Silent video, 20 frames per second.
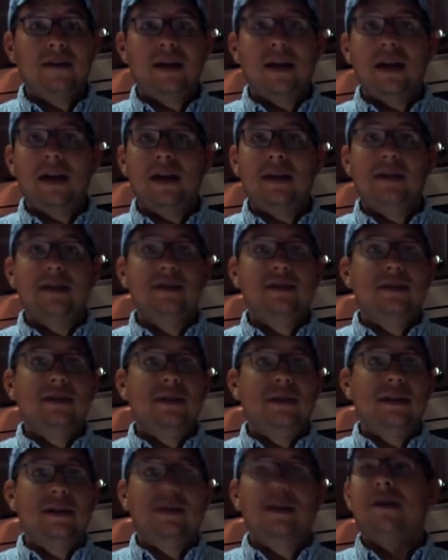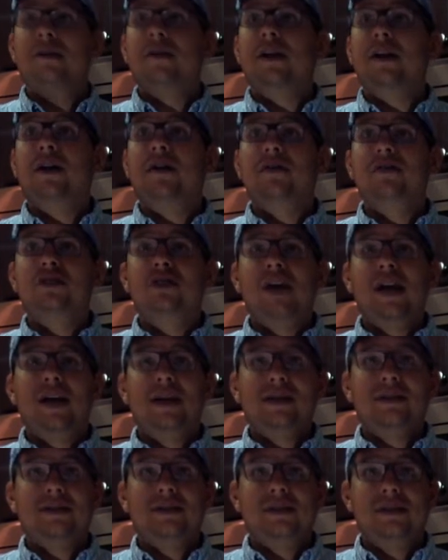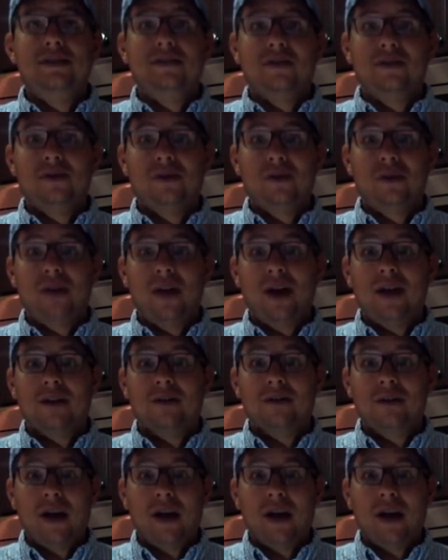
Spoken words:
and it doesn't, they don't check it to see if it's correct.